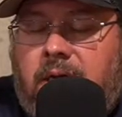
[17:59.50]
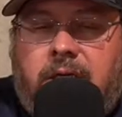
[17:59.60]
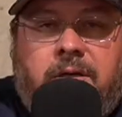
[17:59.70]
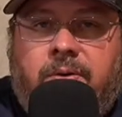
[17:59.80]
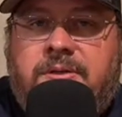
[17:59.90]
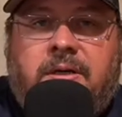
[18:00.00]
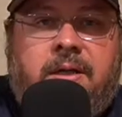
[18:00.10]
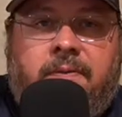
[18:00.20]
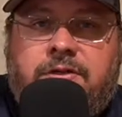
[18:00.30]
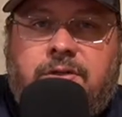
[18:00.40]
he's going
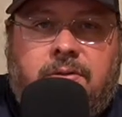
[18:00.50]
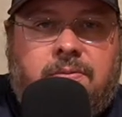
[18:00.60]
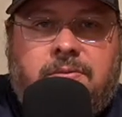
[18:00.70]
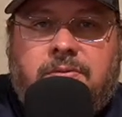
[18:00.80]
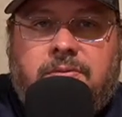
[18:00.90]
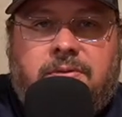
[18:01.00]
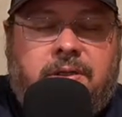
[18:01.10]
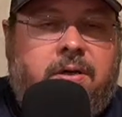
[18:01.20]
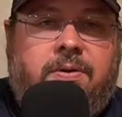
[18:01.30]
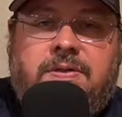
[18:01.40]
to have a shoe.
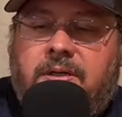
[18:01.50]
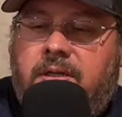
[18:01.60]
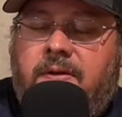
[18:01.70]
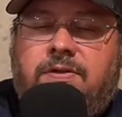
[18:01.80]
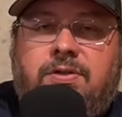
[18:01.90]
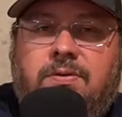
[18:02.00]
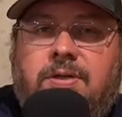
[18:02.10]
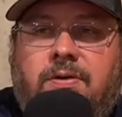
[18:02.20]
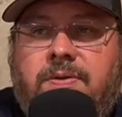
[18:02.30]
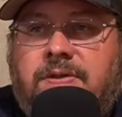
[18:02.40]
He's going
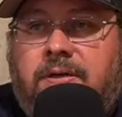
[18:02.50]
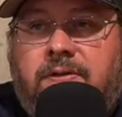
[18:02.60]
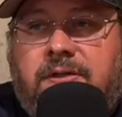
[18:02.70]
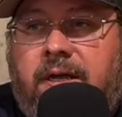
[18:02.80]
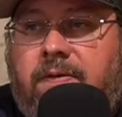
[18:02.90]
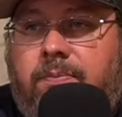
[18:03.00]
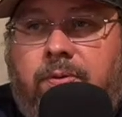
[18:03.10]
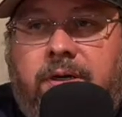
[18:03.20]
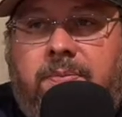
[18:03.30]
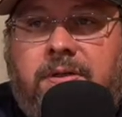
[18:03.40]
to decide a
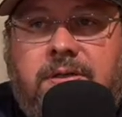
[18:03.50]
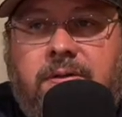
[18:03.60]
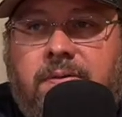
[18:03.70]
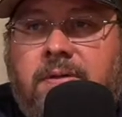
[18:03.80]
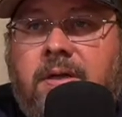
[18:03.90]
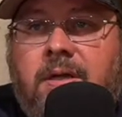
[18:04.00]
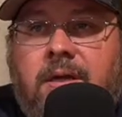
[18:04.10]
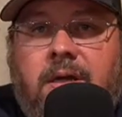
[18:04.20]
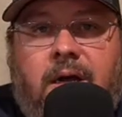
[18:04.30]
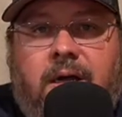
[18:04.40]
pretty big deal
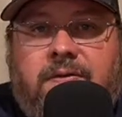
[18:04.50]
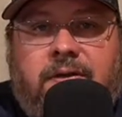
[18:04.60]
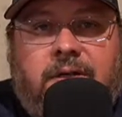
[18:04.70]
to